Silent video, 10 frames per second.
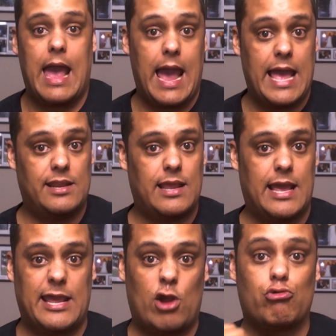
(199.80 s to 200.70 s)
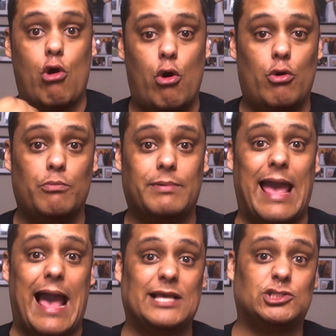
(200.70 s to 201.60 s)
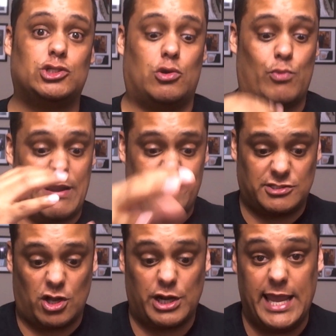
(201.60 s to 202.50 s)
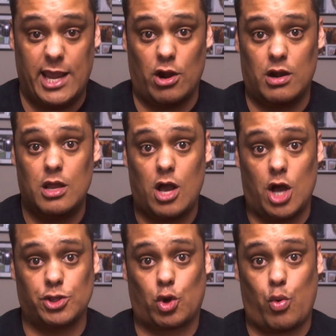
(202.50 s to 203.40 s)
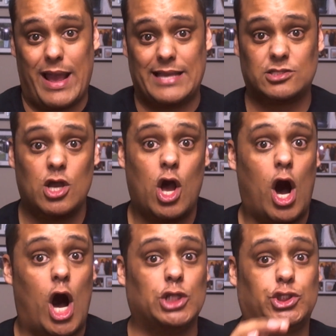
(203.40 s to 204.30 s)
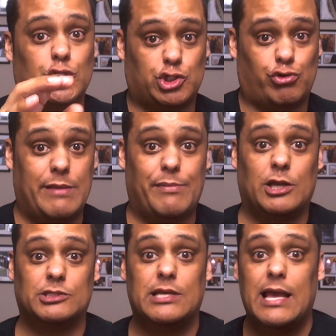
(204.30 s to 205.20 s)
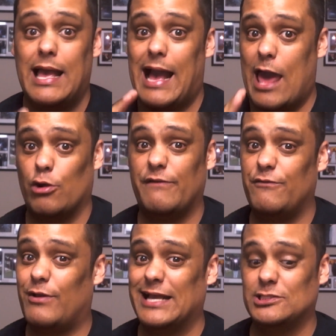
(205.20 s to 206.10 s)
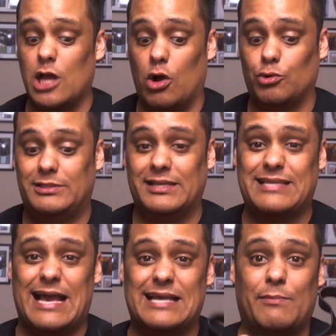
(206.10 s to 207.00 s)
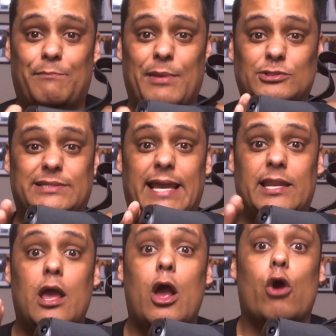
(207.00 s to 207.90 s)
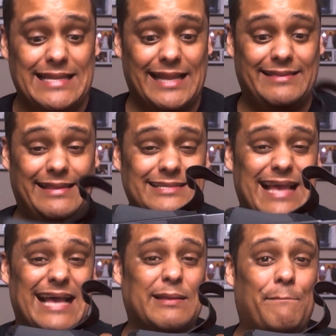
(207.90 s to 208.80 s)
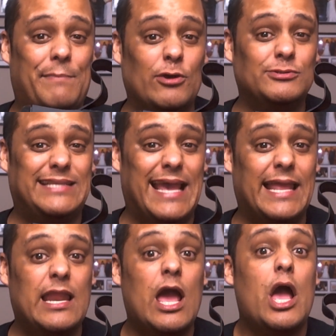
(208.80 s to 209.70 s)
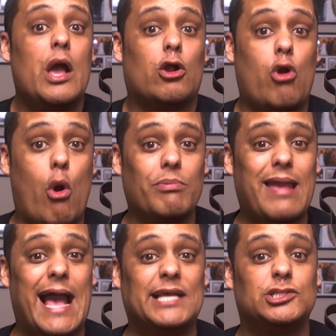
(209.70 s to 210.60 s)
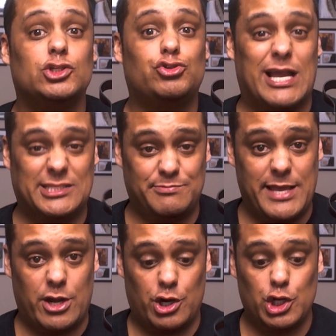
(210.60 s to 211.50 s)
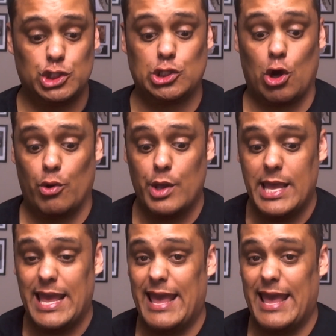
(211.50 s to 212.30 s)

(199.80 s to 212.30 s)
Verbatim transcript: and a Chromecast, whatever's on here, on the Quest, onto the screen, because I don't know if you guys know, this has a built-in Chromecast transmitter. So